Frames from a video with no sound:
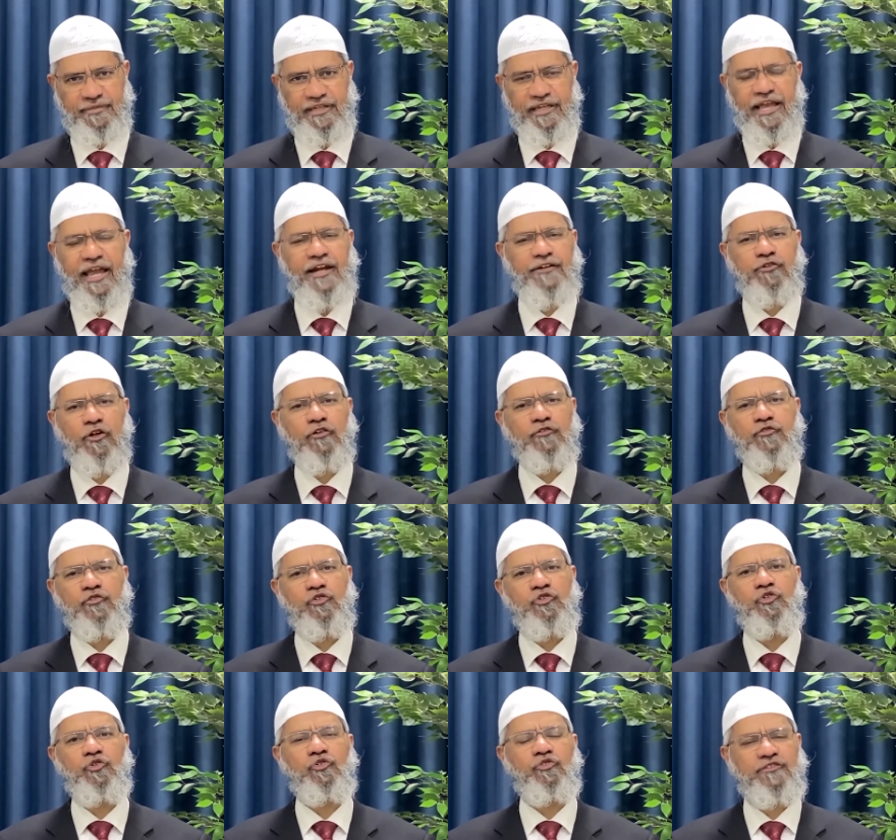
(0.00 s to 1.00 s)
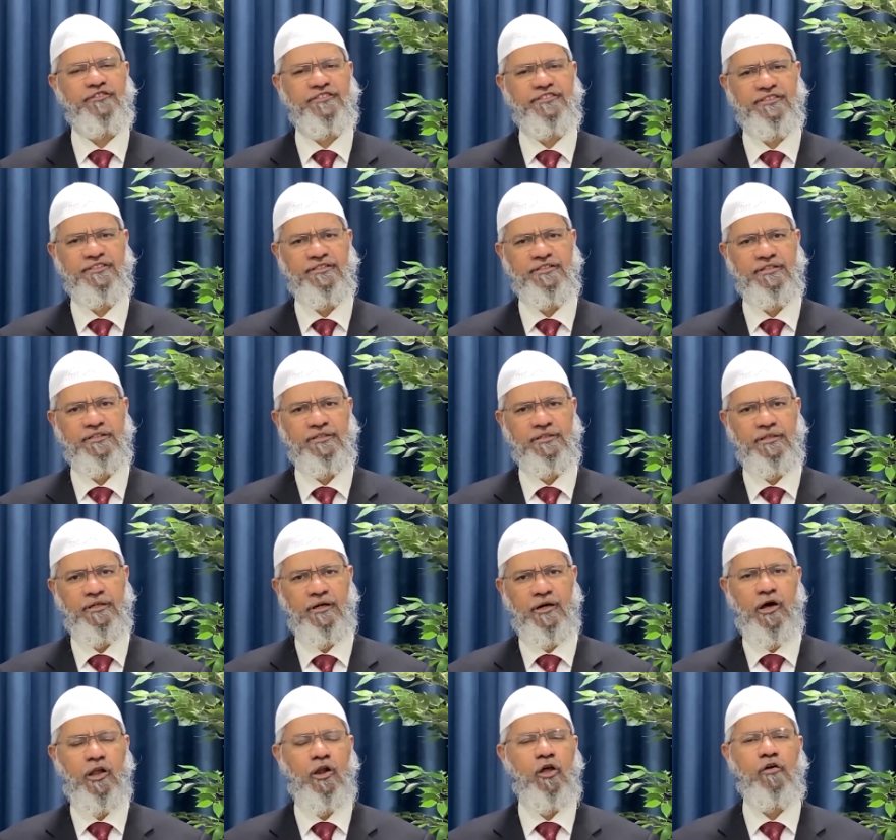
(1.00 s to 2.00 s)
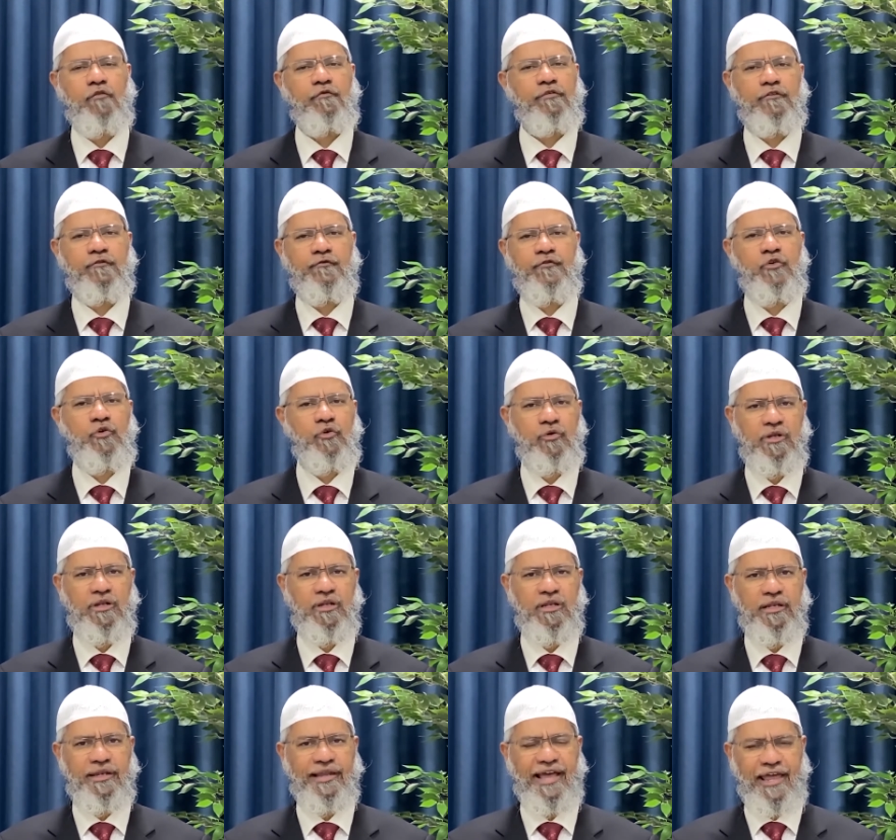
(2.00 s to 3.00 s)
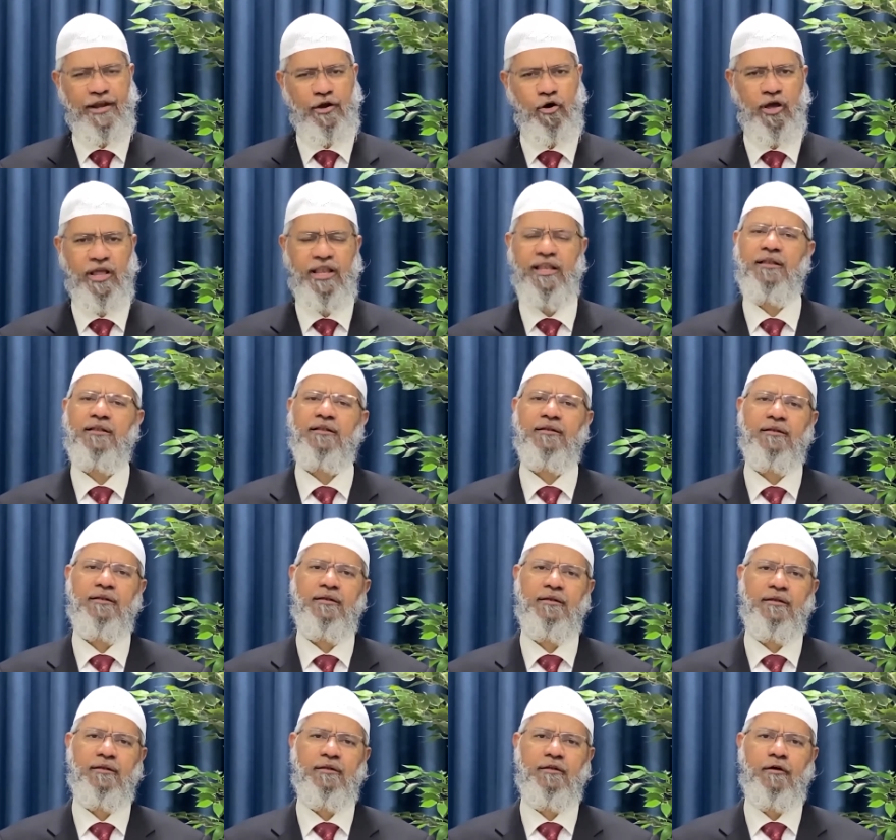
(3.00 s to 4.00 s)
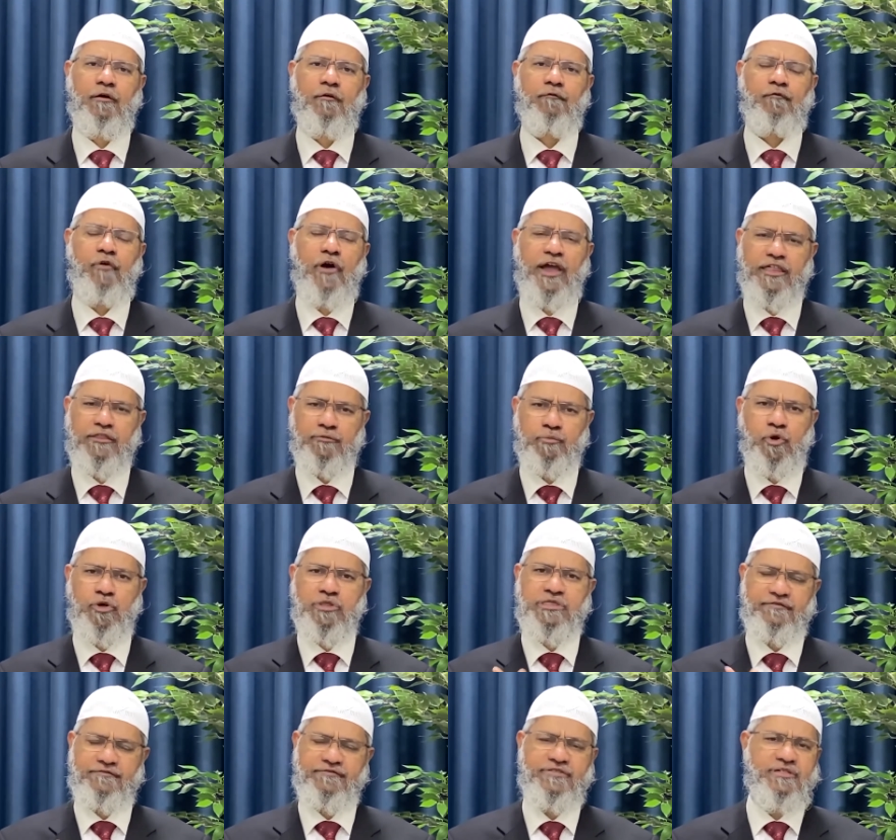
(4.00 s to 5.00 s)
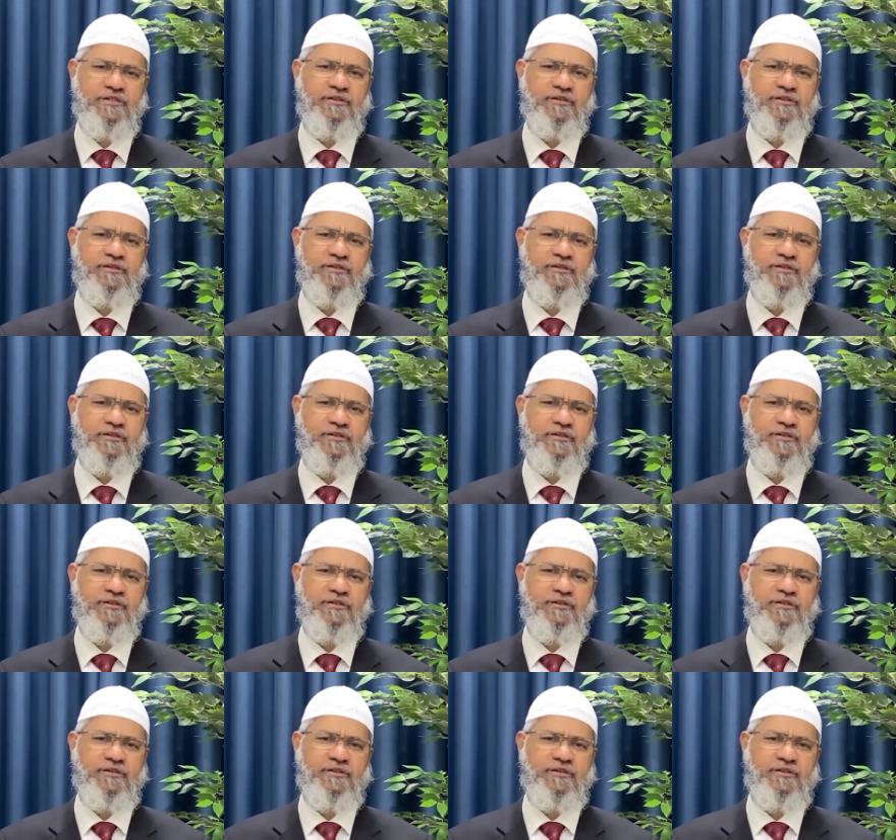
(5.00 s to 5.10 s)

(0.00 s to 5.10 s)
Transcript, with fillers: It's also used along with fuel and oil for explosives,